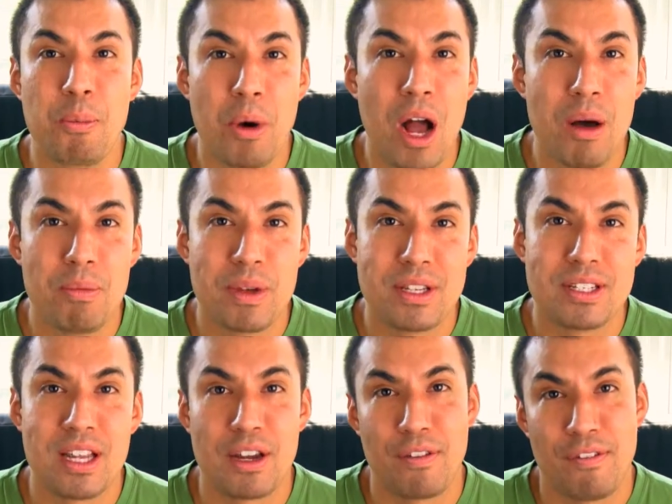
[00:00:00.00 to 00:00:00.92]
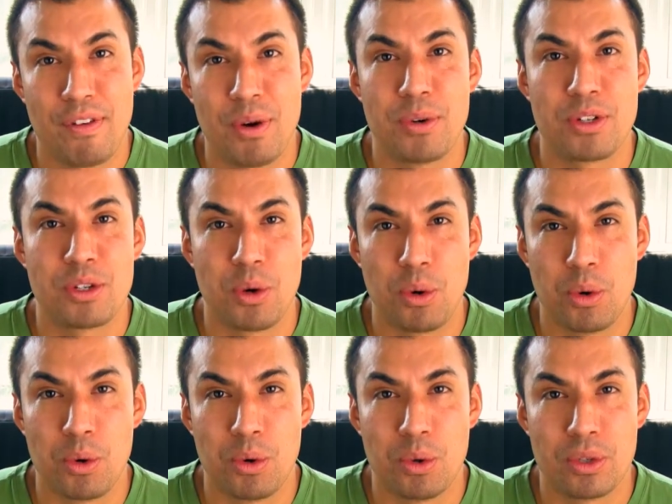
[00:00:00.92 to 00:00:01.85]
problem is that your phone's
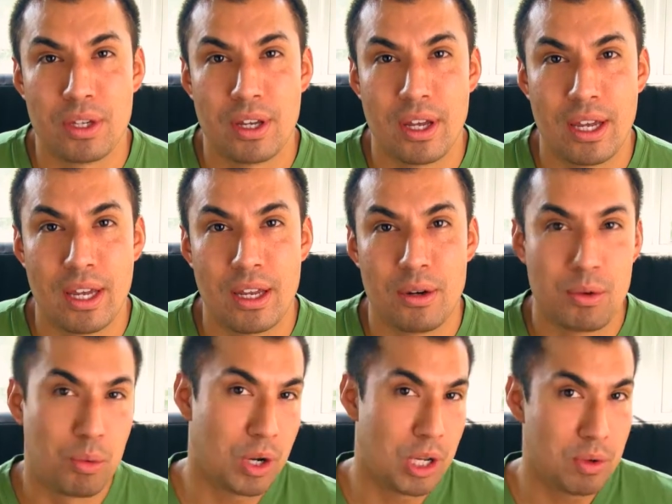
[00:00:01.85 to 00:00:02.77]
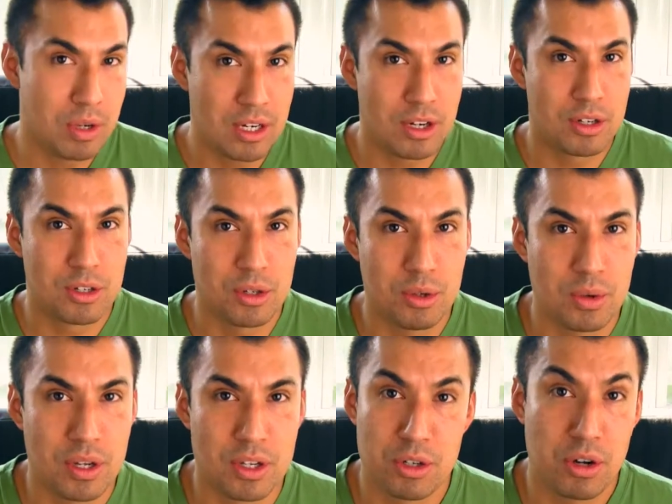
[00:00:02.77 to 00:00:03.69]
old, and what you need to do
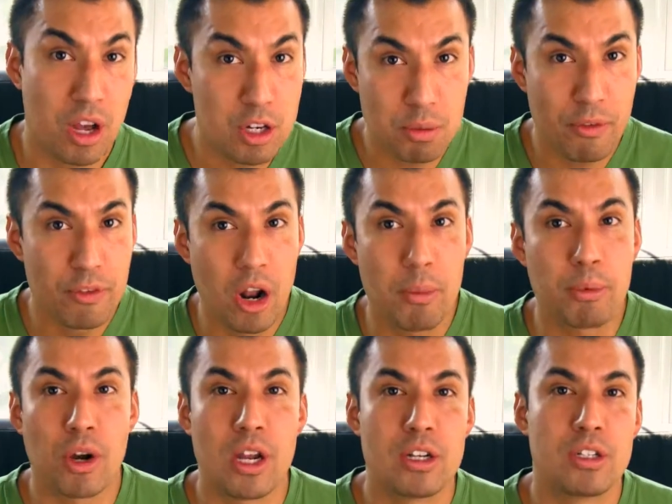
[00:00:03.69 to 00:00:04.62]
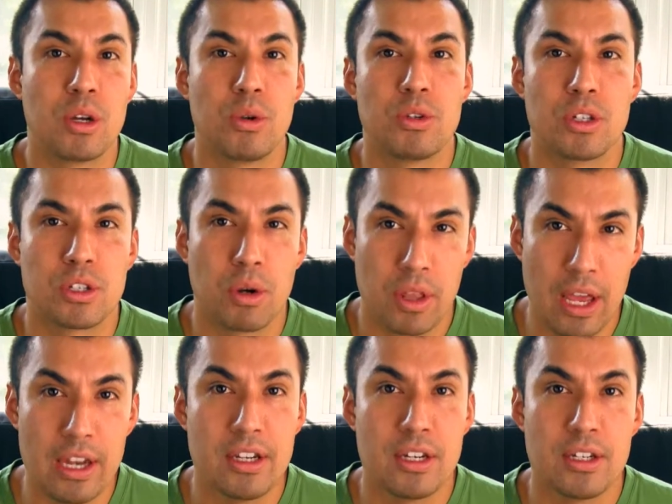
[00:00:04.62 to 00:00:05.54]
is you're eligible for an upgrade, so just go to
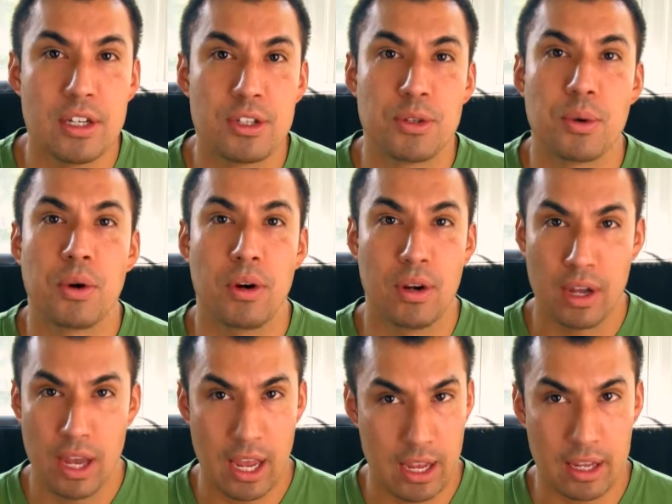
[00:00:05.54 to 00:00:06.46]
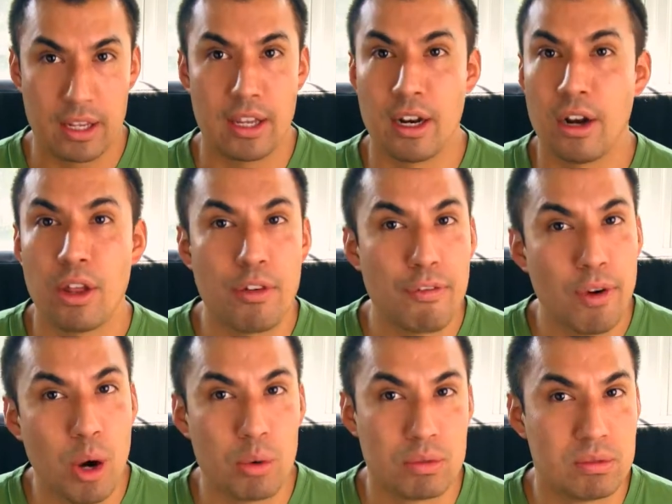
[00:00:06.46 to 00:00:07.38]
the AT&T store and get another
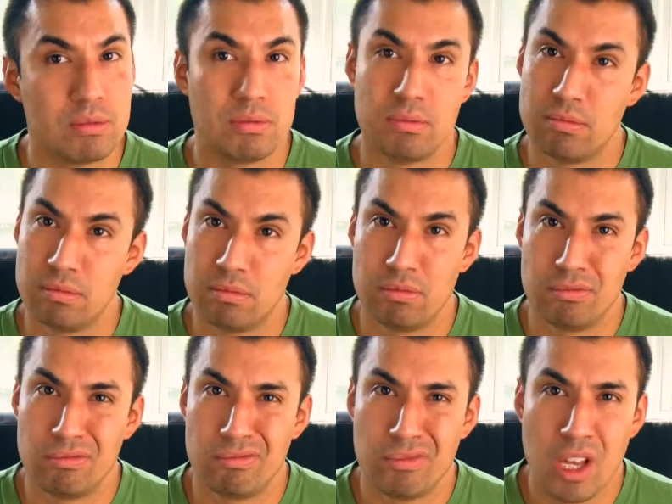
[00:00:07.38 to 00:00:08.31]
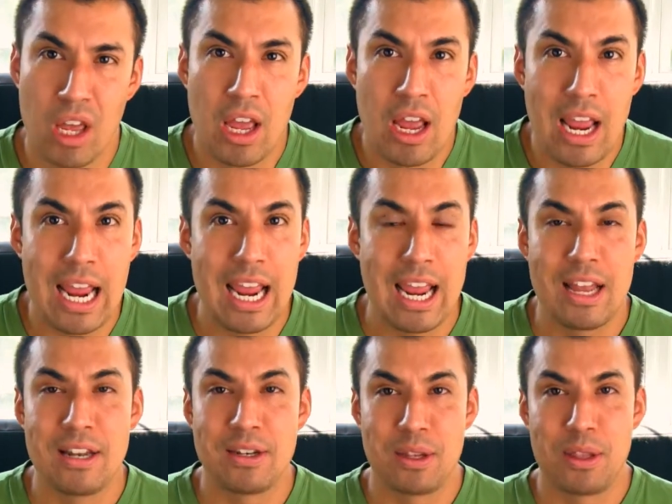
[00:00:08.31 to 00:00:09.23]
phone.
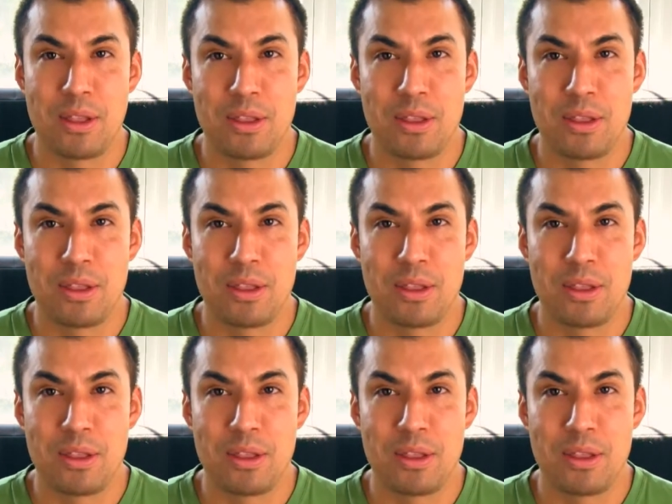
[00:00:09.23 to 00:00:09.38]
And